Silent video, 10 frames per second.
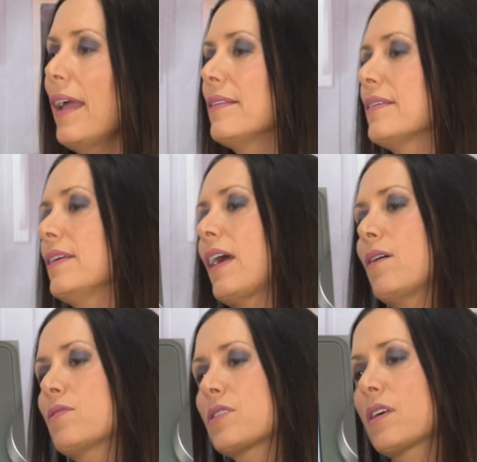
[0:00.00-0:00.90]
18
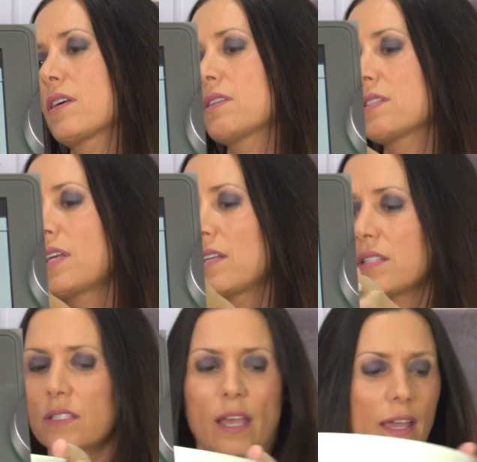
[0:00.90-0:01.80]
ounces,
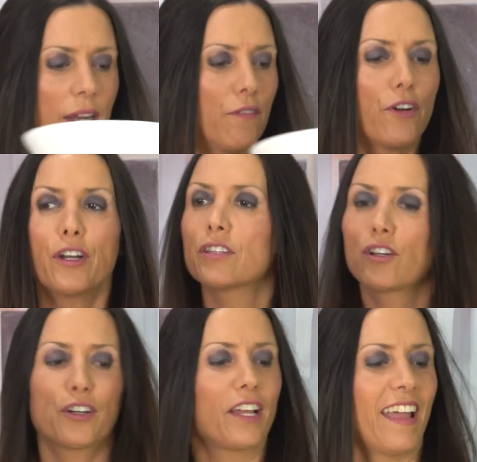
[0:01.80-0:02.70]
yes, and a very
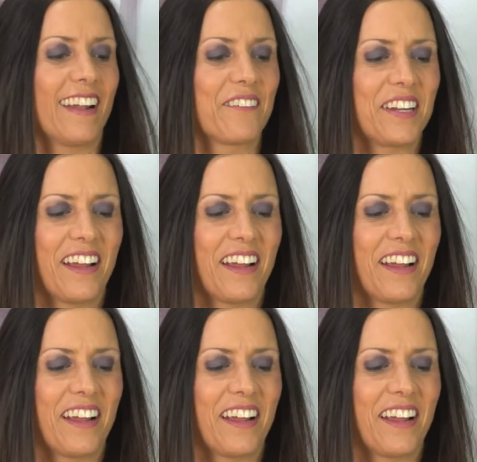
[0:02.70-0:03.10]
dirty hand right